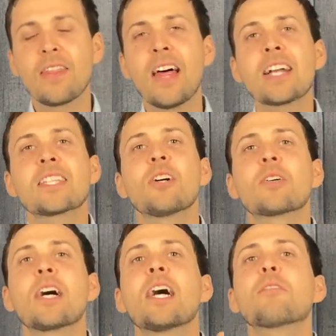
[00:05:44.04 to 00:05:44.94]
That's how
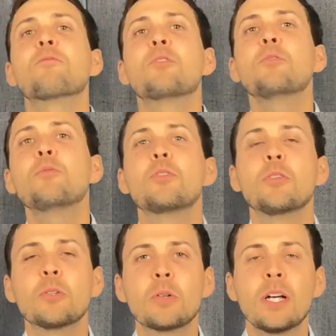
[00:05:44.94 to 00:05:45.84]
God views
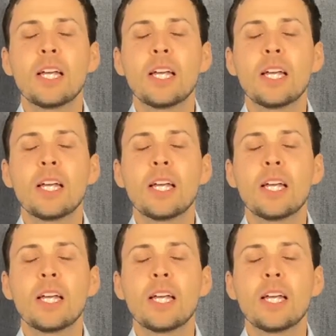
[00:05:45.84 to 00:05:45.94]
you.